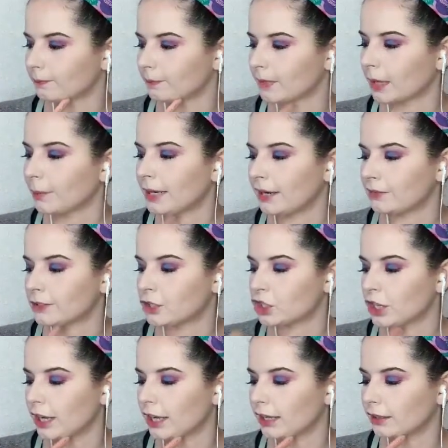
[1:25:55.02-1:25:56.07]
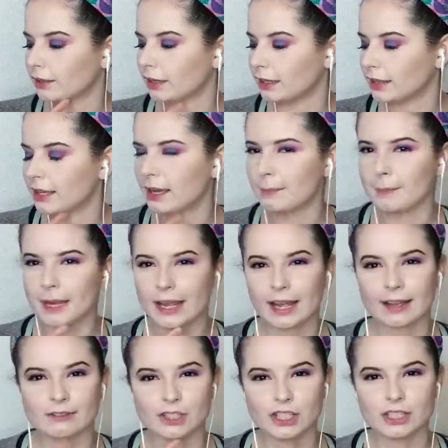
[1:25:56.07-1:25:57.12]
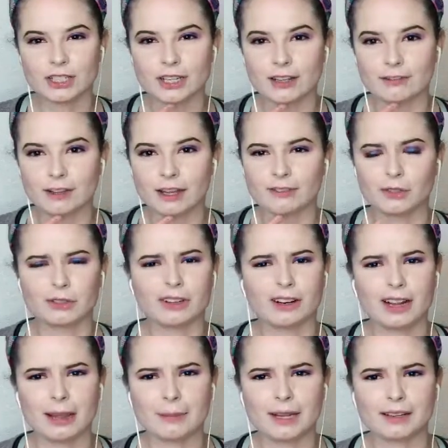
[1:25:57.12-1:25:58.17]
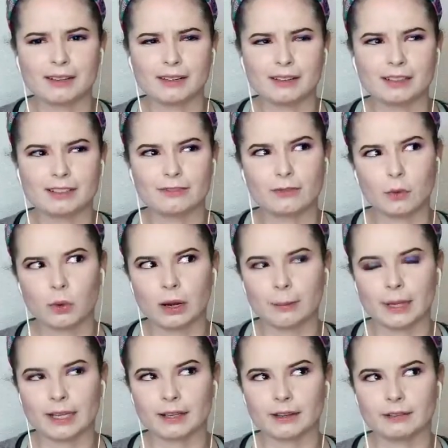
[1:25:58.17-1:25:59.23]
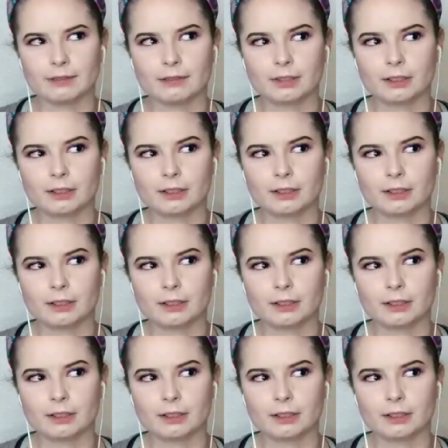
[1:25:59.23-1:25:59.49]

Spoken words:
I'm gonna have to check. I think I might have GTA 5, or it's 4 I might have.